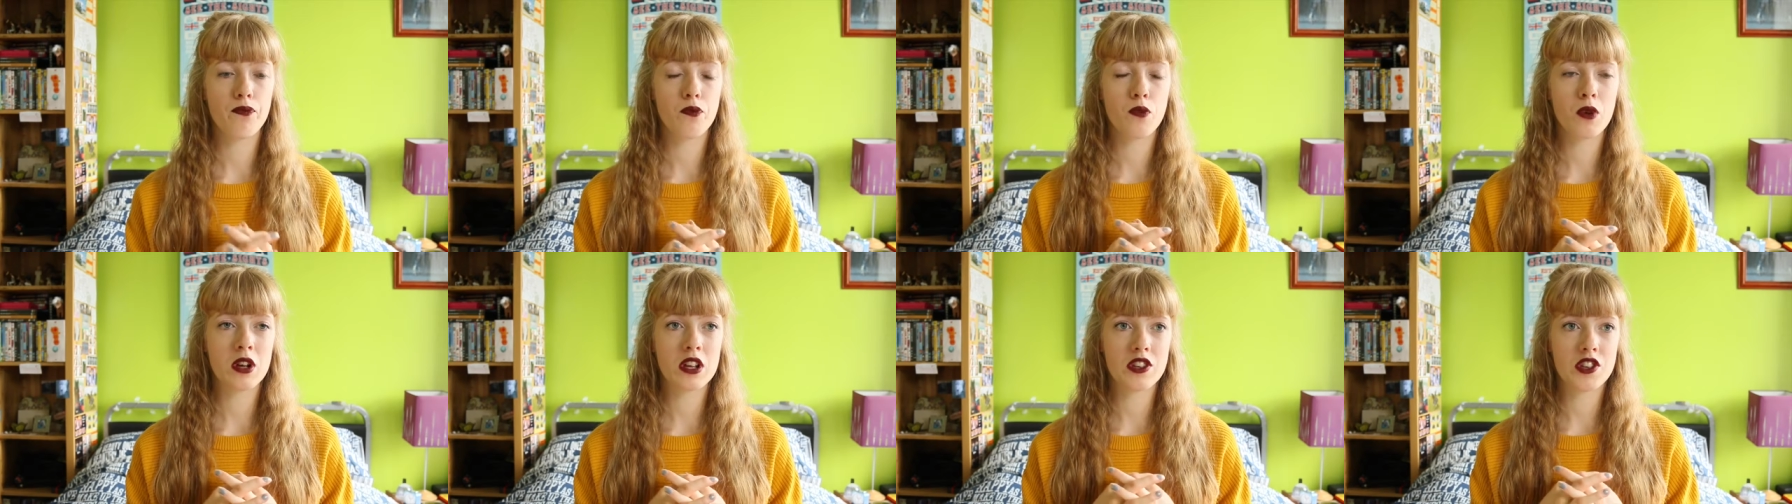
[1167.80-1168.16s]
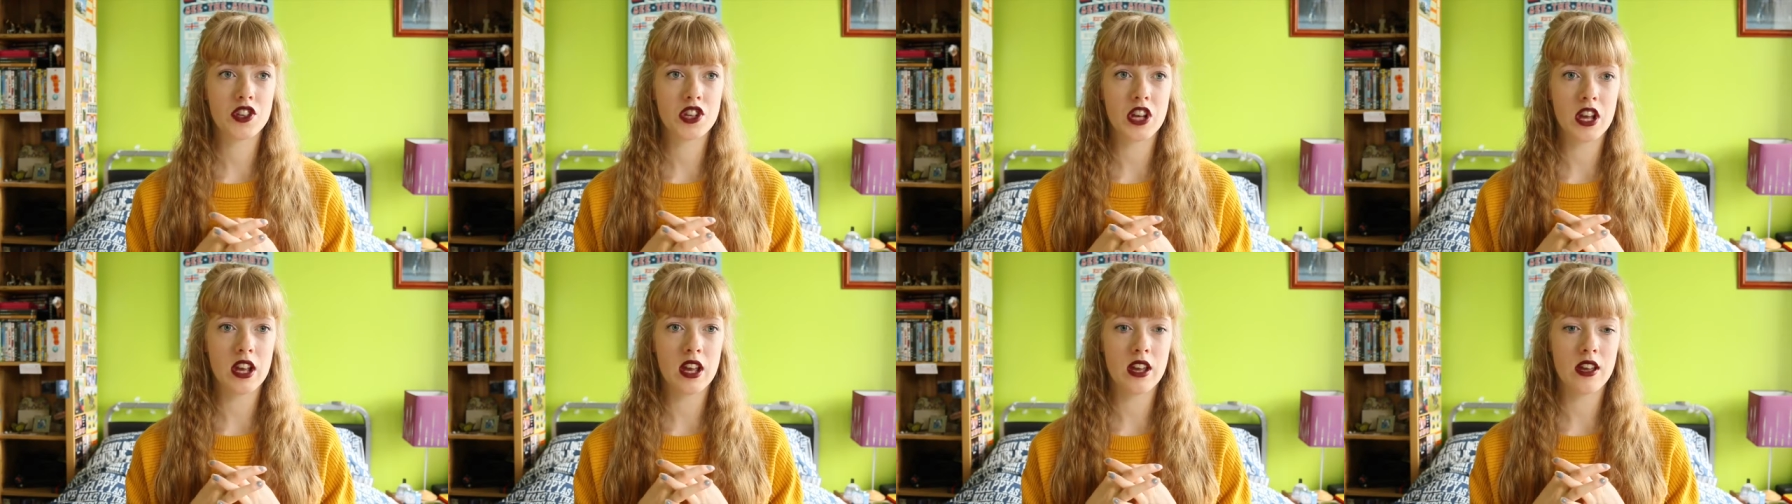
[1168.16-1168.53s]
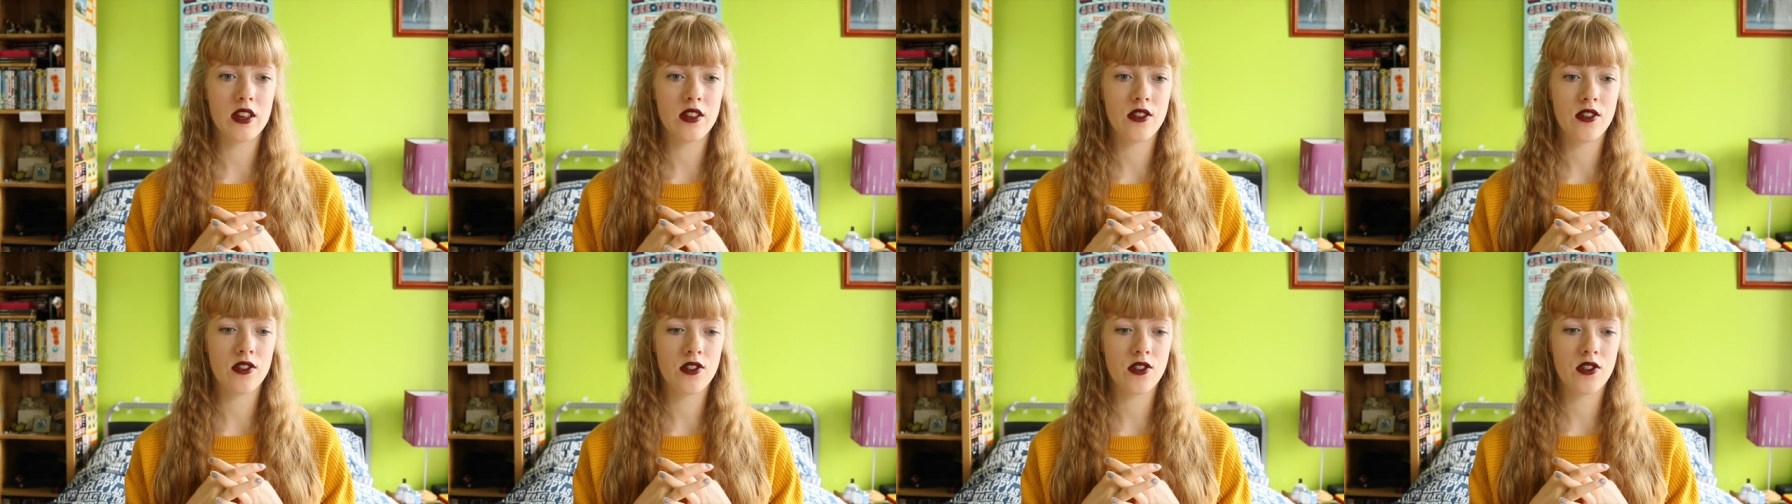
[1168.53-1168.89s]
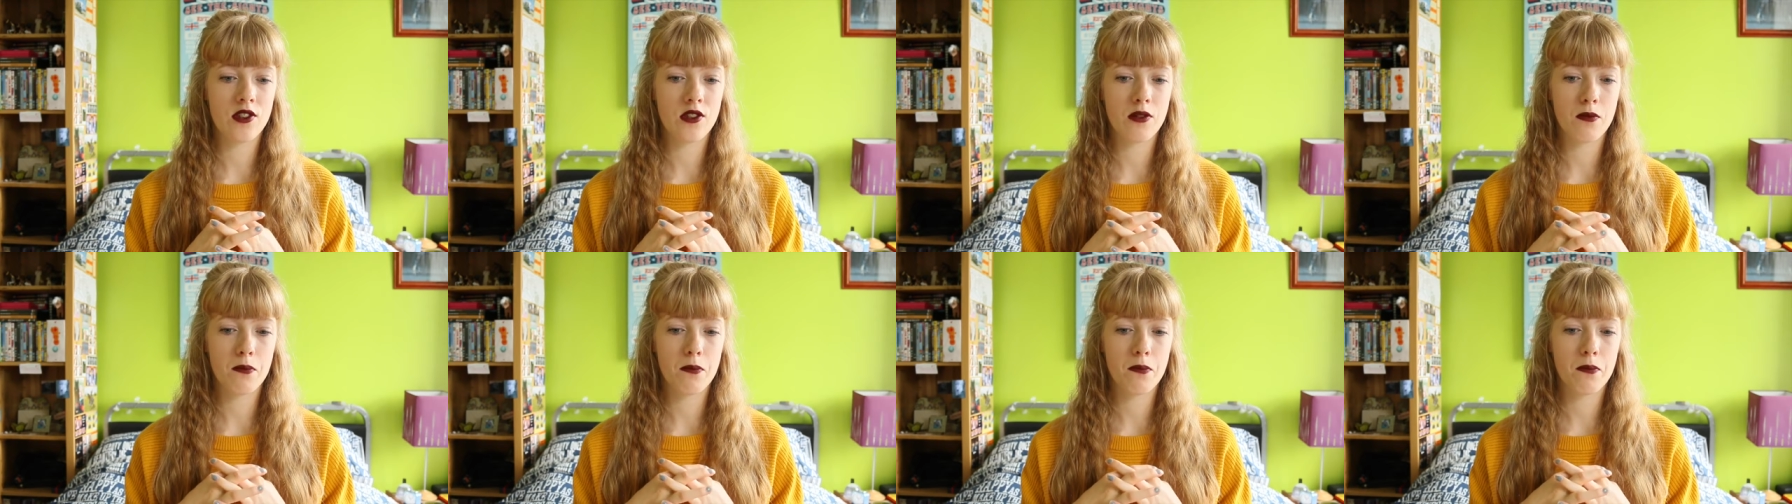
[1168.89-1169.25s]
which
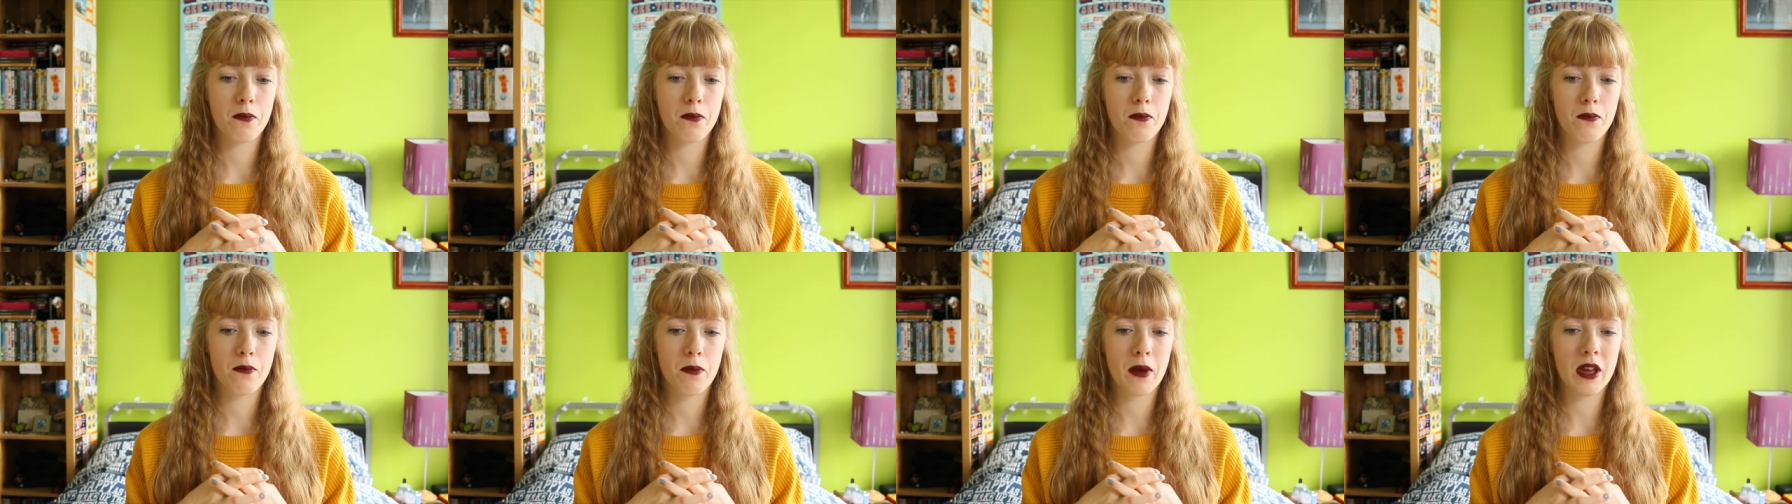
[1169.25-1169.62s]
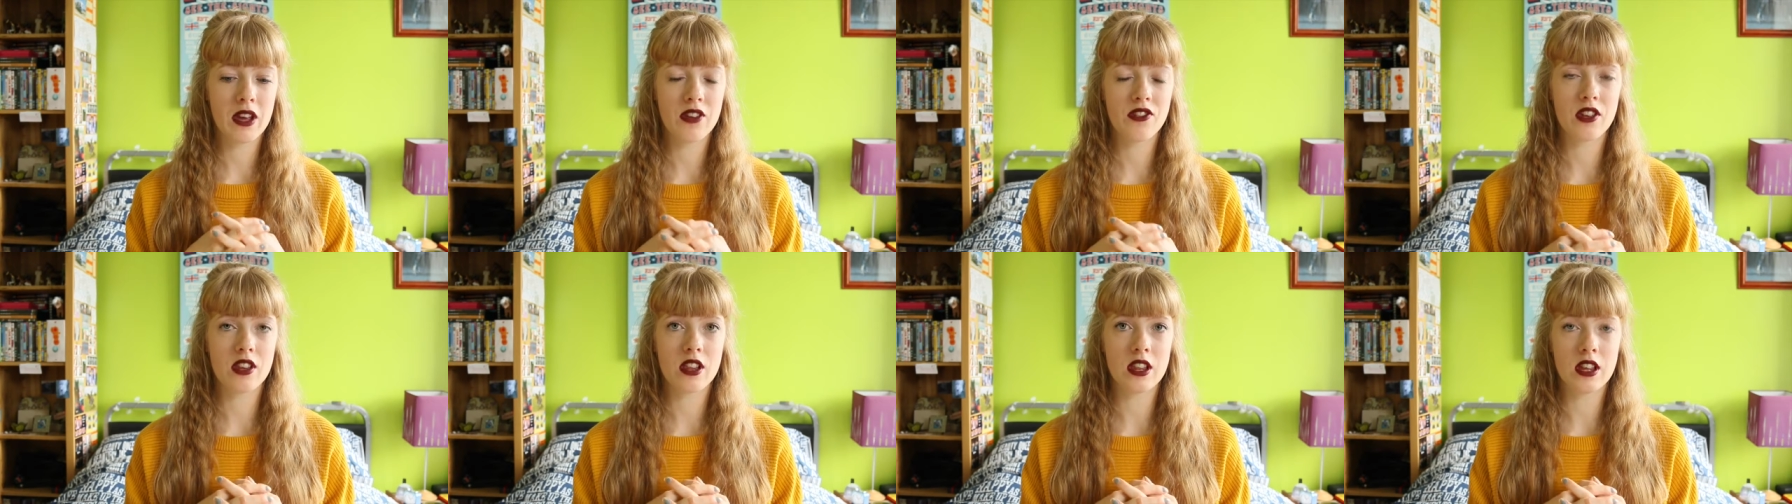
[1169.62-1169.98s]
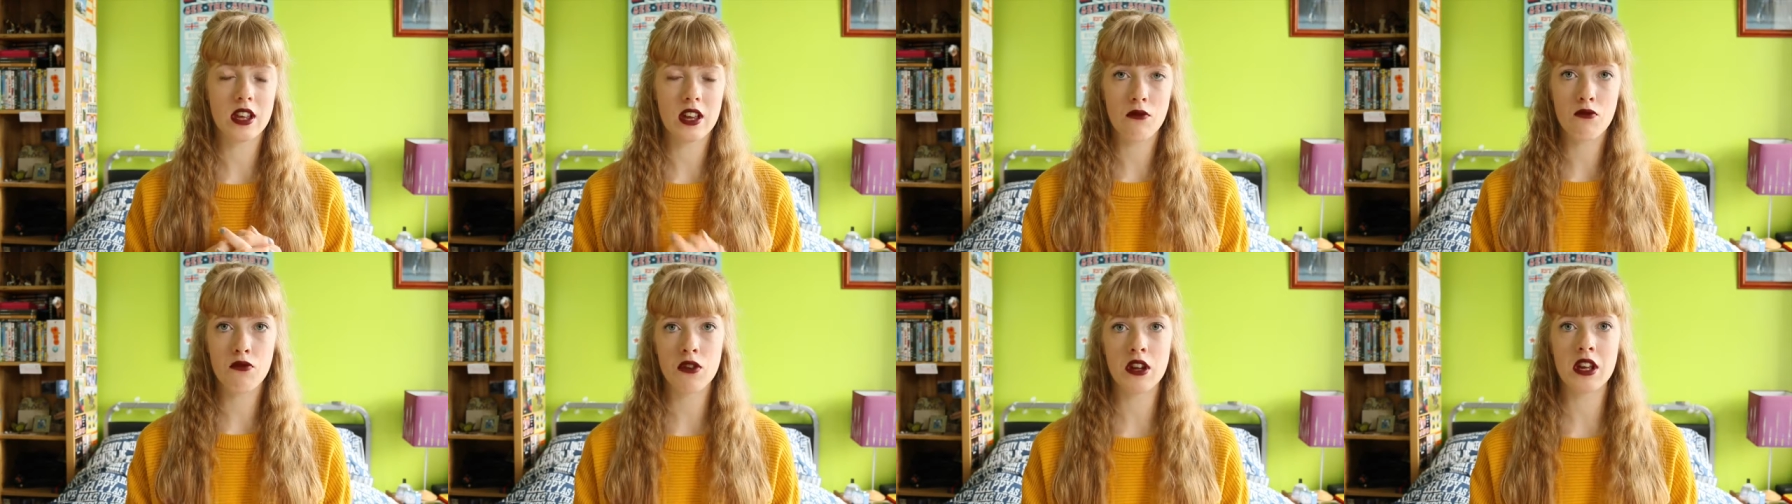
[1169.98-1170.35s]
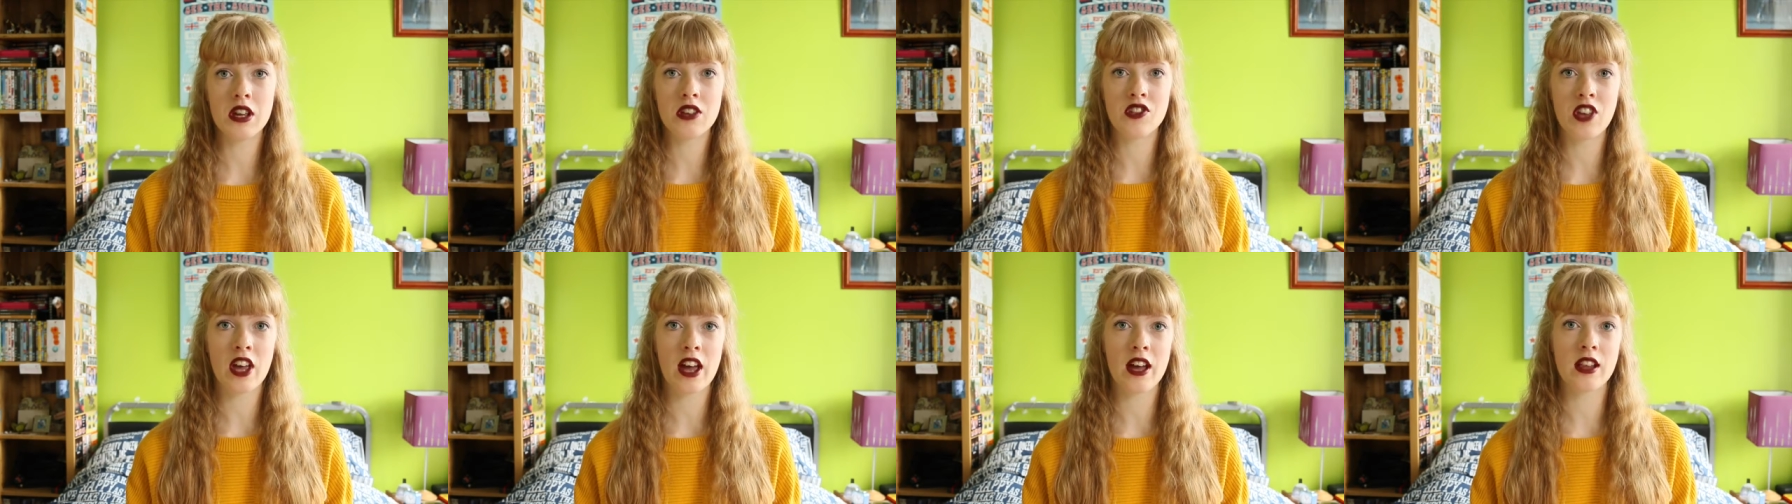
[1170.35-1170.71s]
is basically a
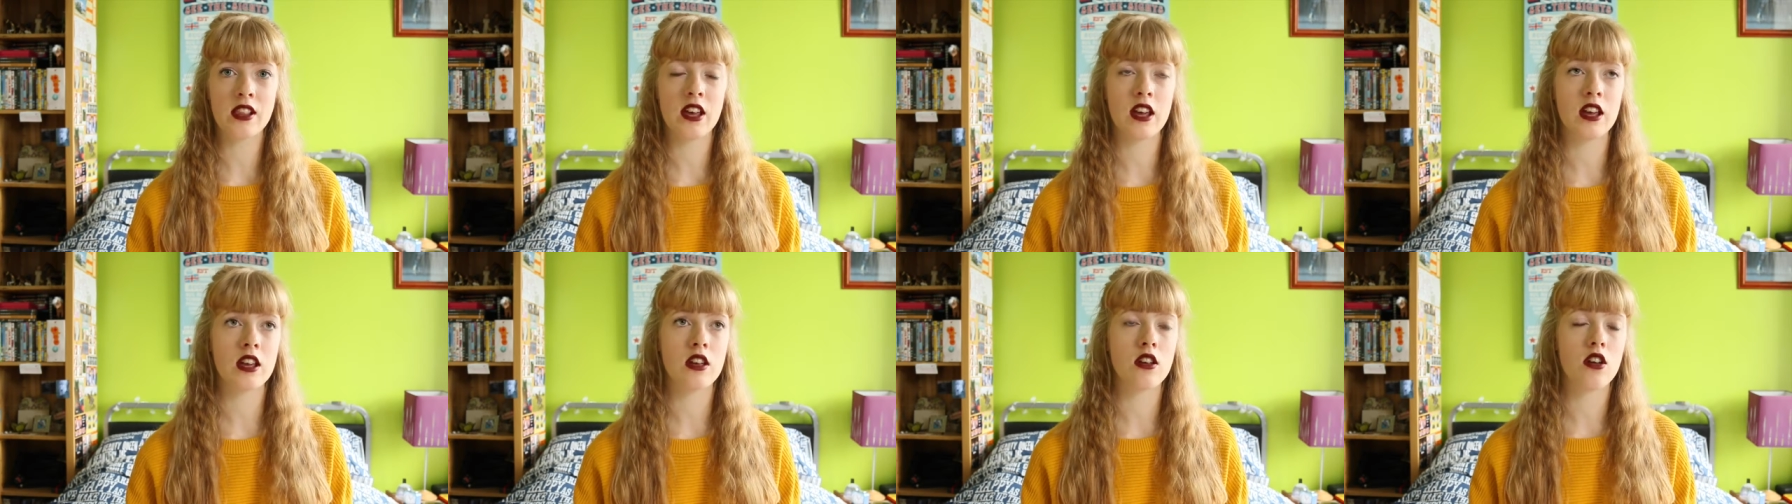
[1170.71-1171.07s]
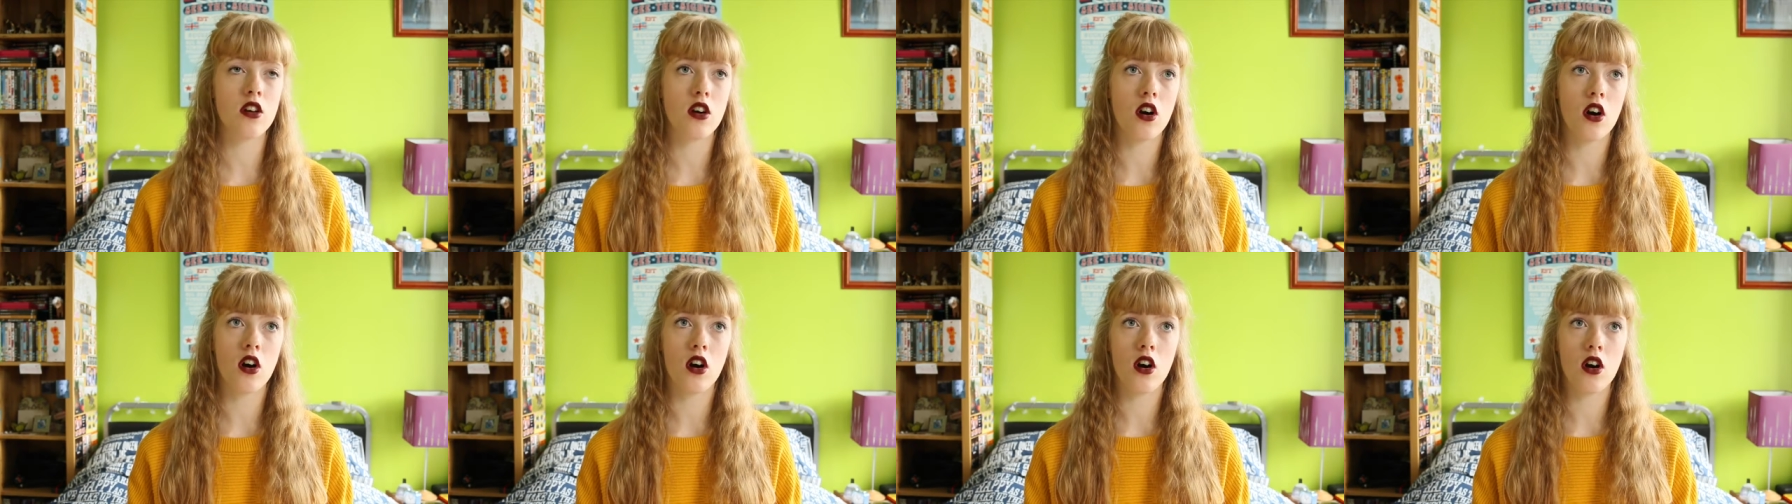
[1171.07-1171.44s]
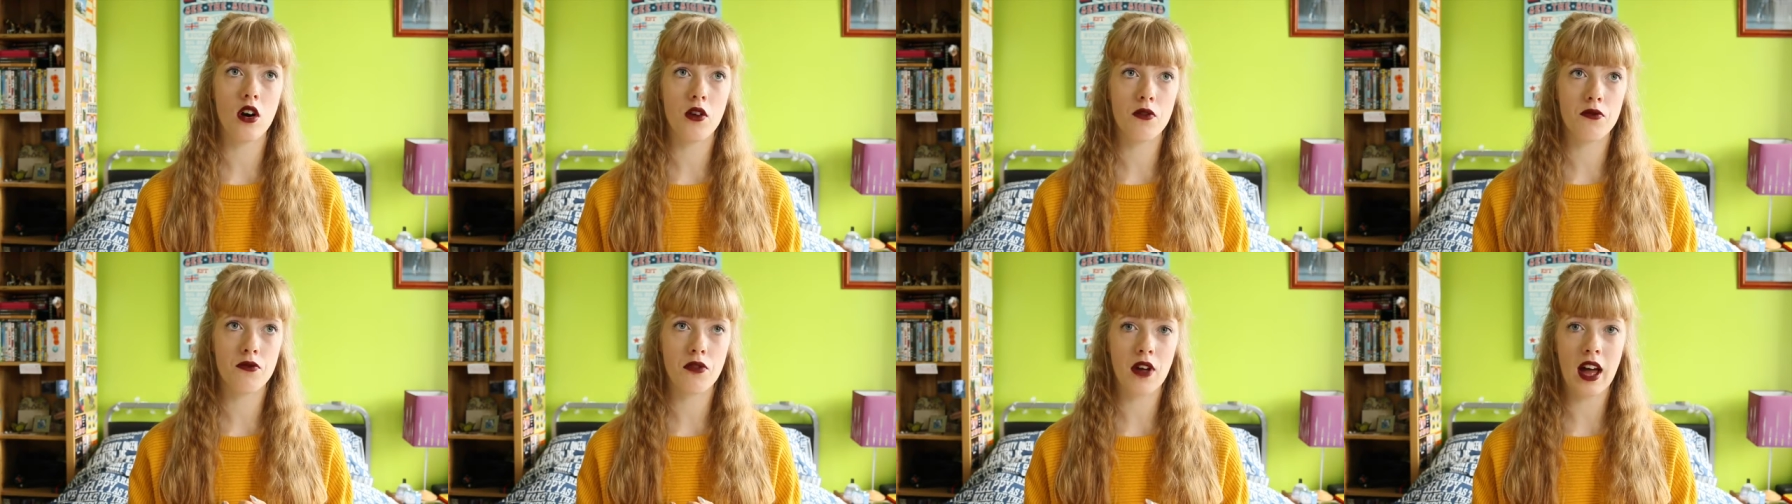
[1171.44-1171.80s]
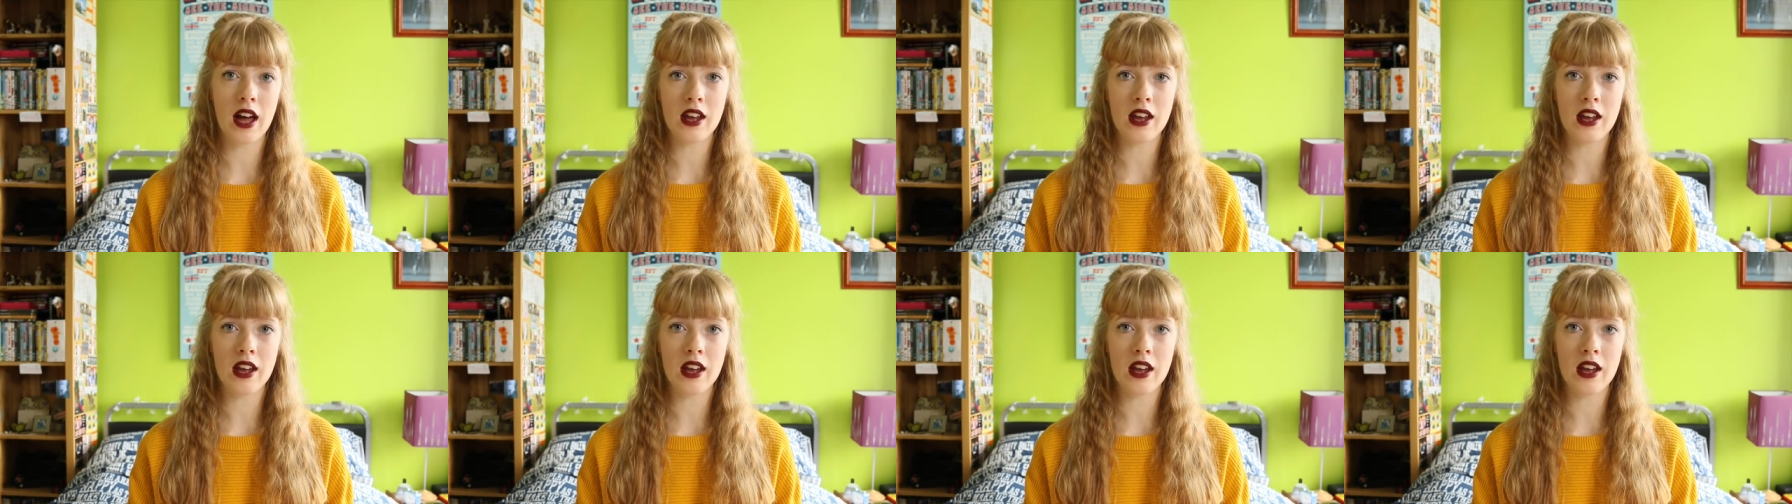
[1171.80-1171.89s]
retelling of